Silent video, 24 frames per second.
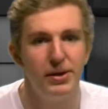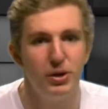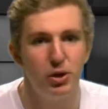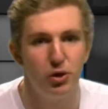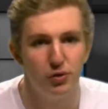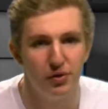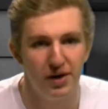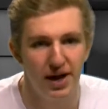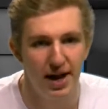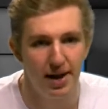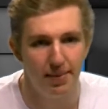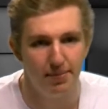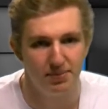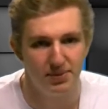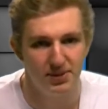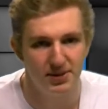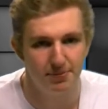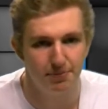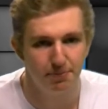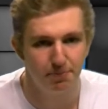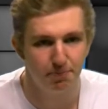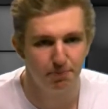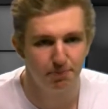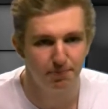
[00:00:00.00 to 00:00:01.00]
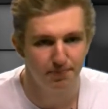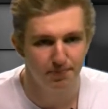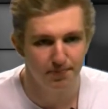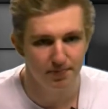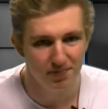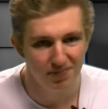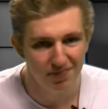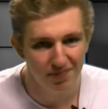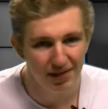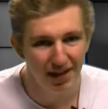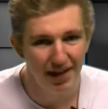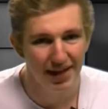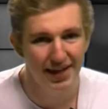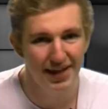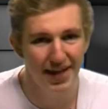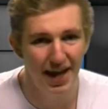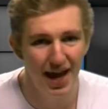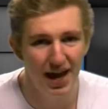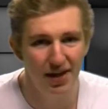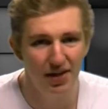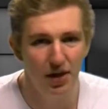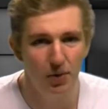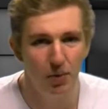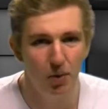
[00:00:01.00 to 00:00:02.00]
the Rams.
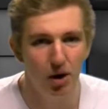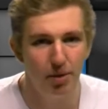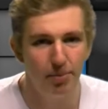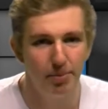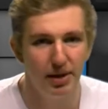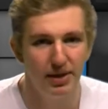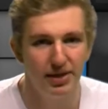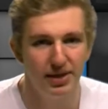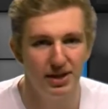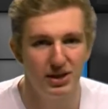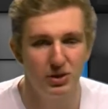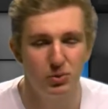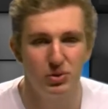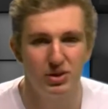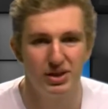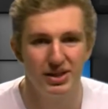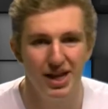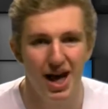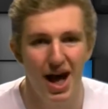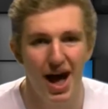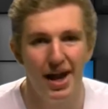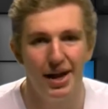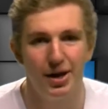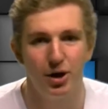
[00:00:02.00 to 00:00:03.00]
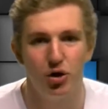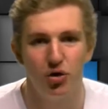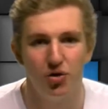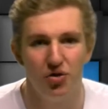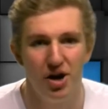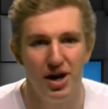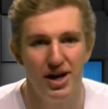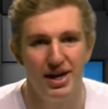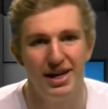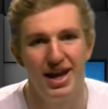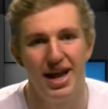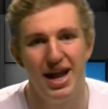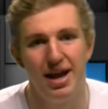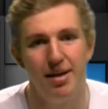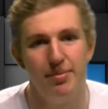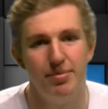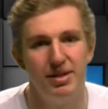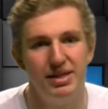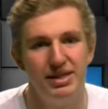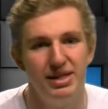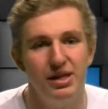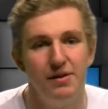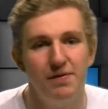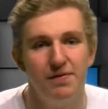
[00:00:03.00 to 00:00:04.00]
Yeah, they won, but this was not a great game. The
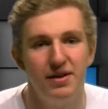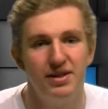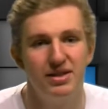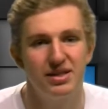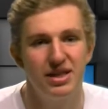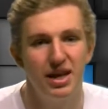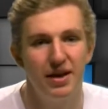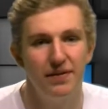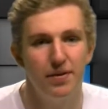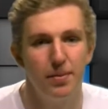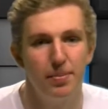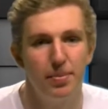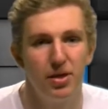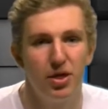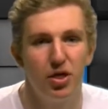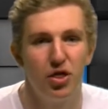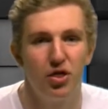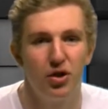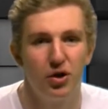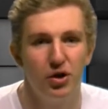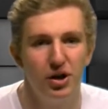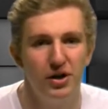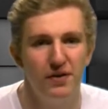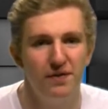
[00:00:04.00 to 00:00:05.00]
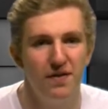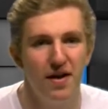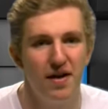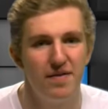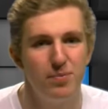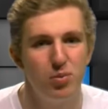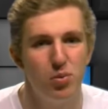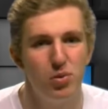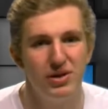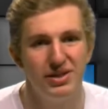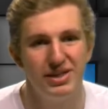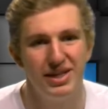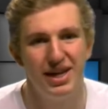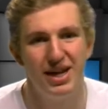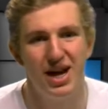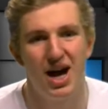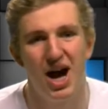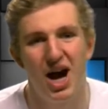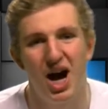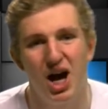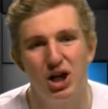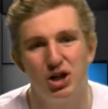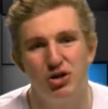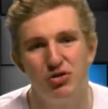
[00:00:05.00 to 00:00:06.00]
defense gave up 35 points and
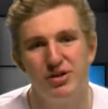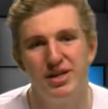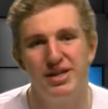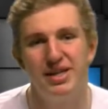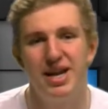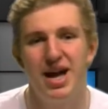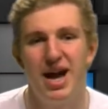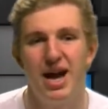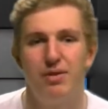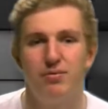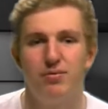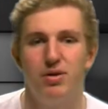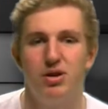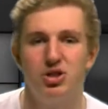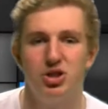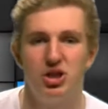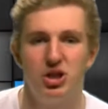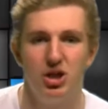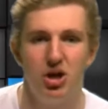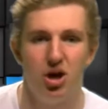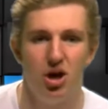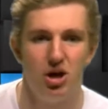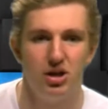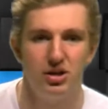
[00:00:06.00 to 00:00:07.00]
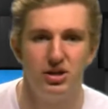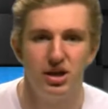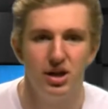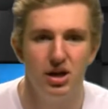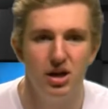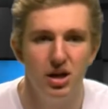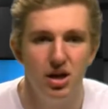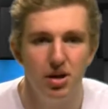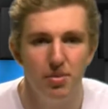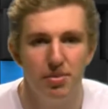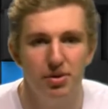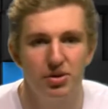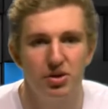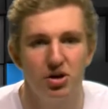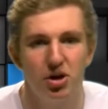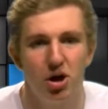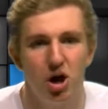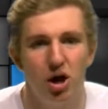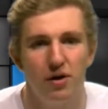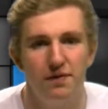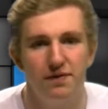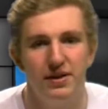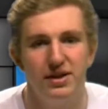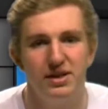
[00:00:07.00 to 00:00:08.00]
109 rushing yards, but their
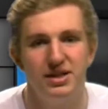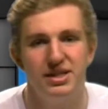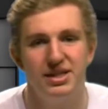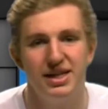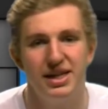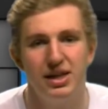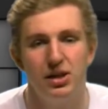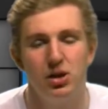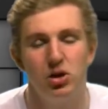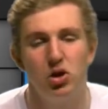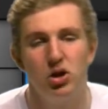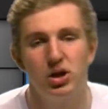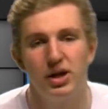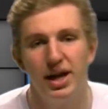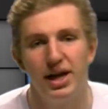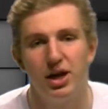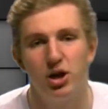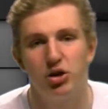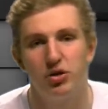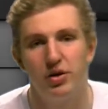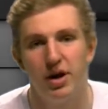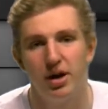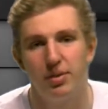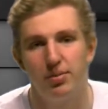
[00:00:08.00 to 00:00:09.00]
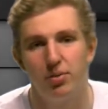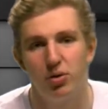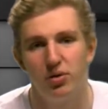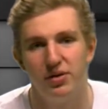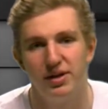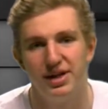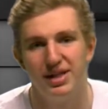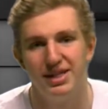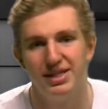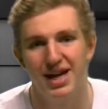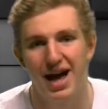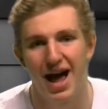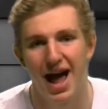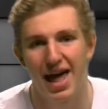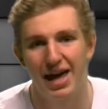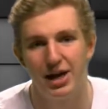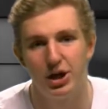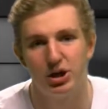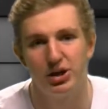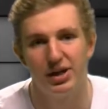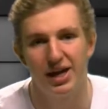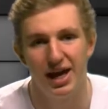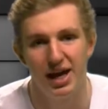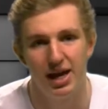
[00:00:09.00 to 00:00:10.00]
offense did look incredible the entire
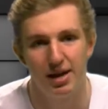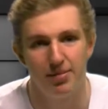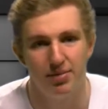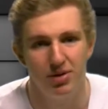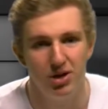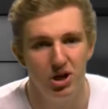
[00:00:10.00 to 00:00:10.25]
game,